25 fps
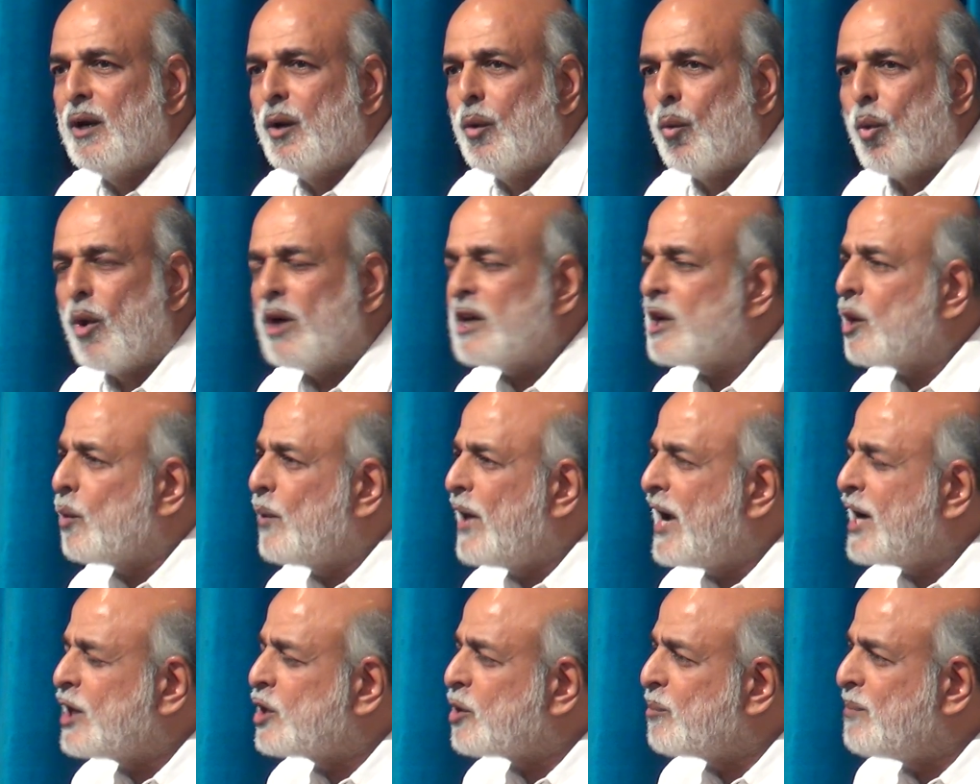What a
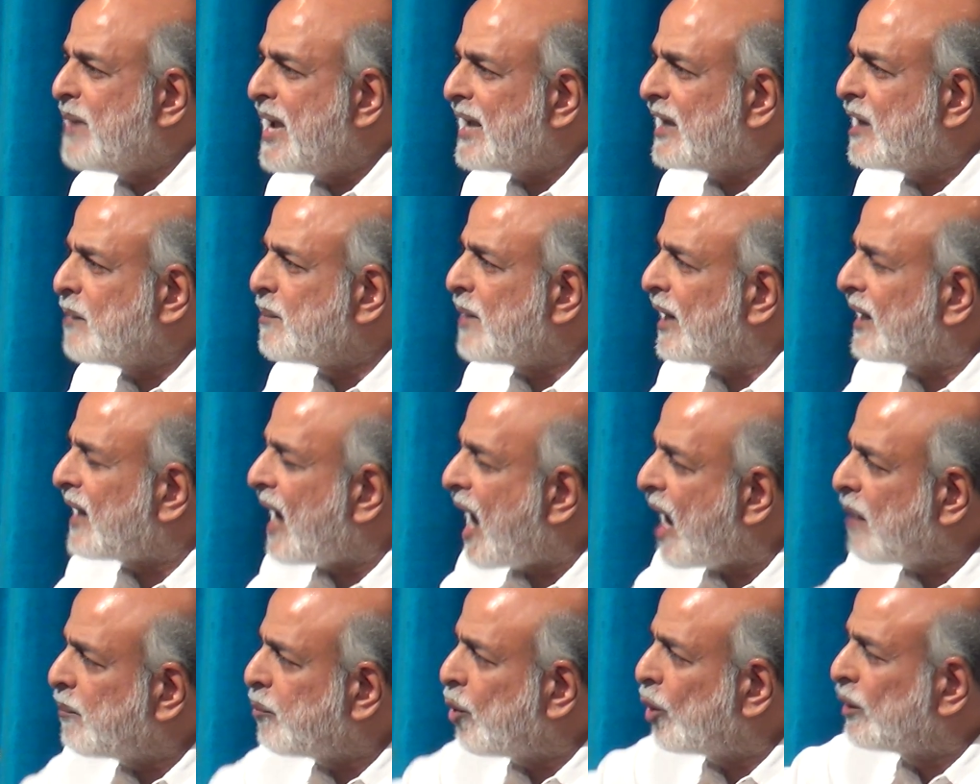way to make him a
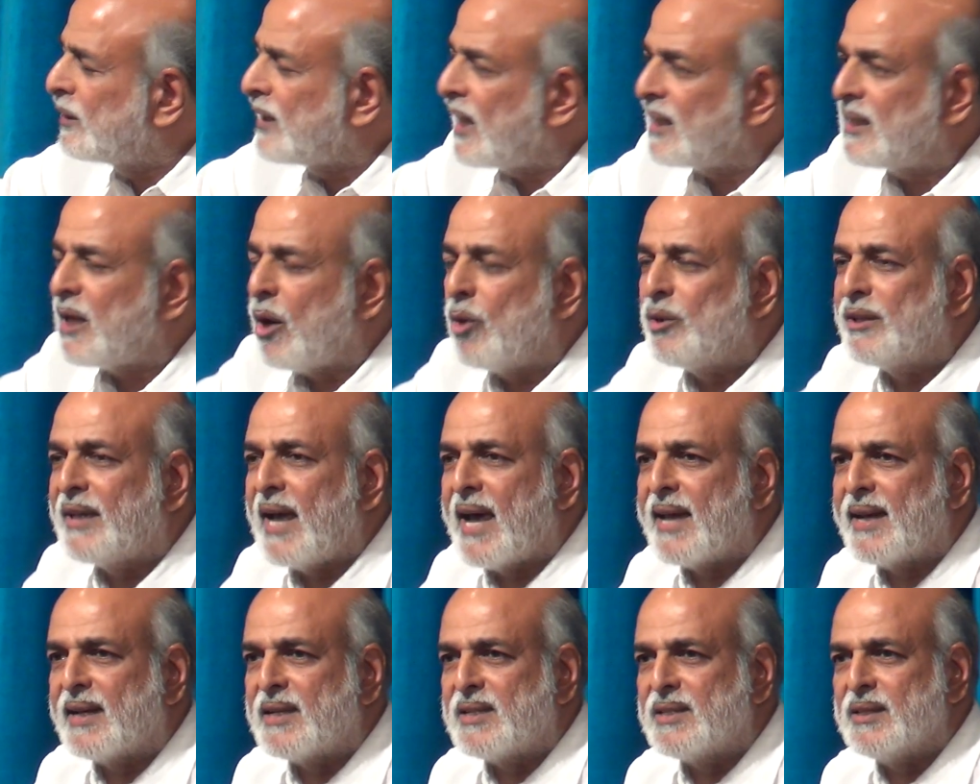cardboard cutout
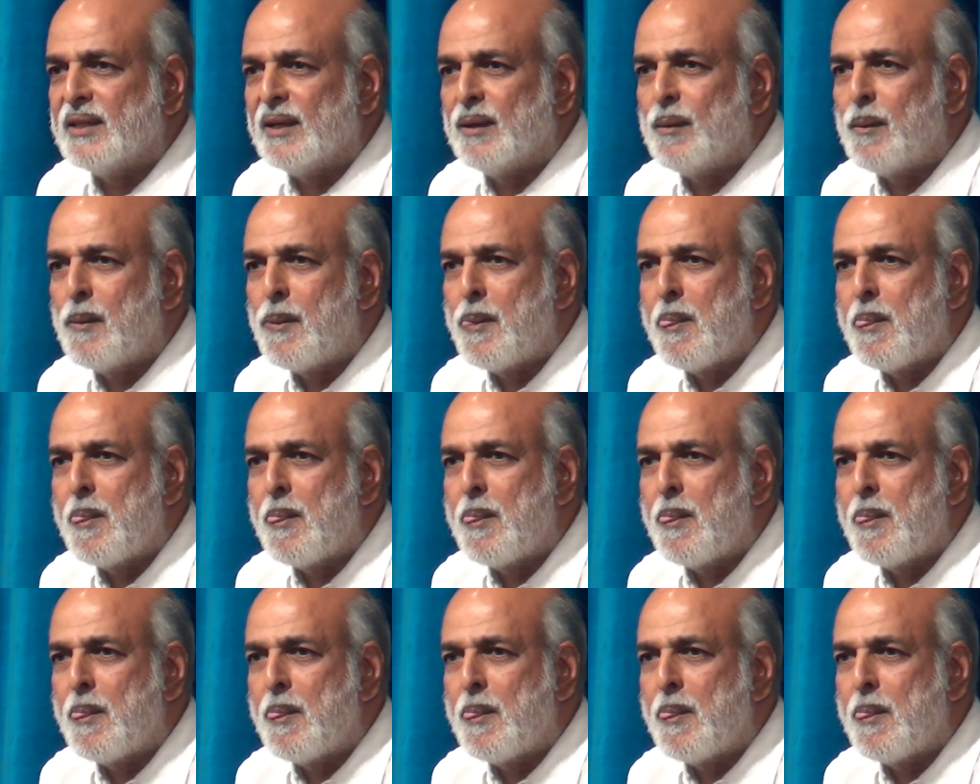character.